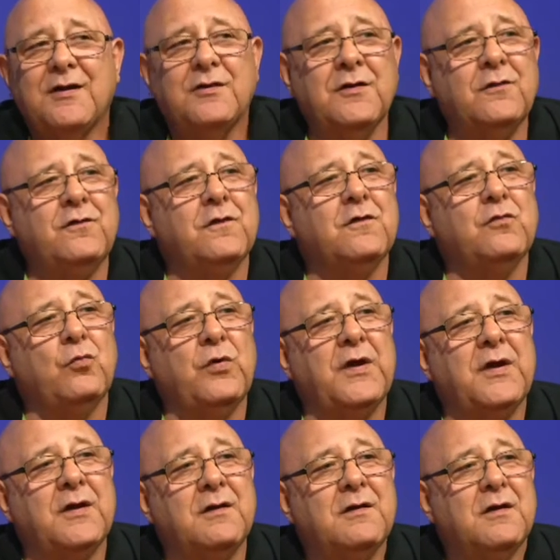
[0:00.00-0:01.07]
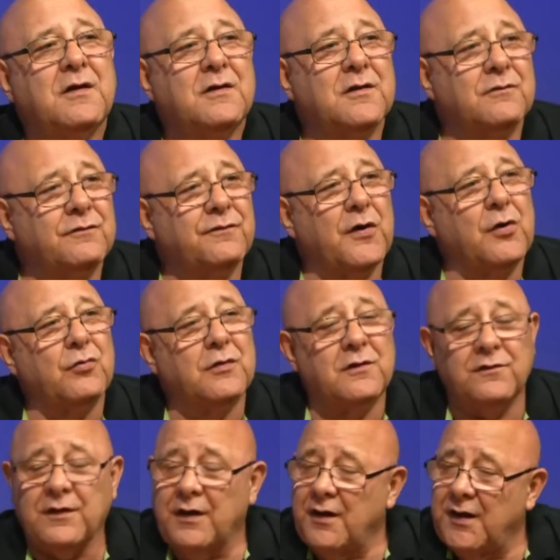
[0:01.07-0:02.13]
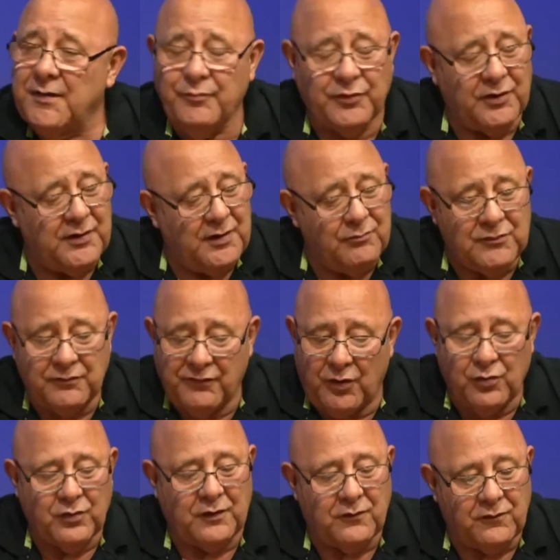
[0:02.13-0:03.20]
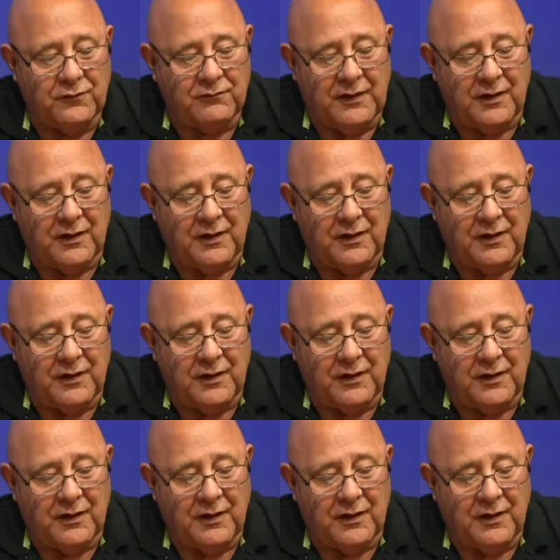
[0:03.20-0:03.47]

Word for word: This is where the voters, and I blame the voters,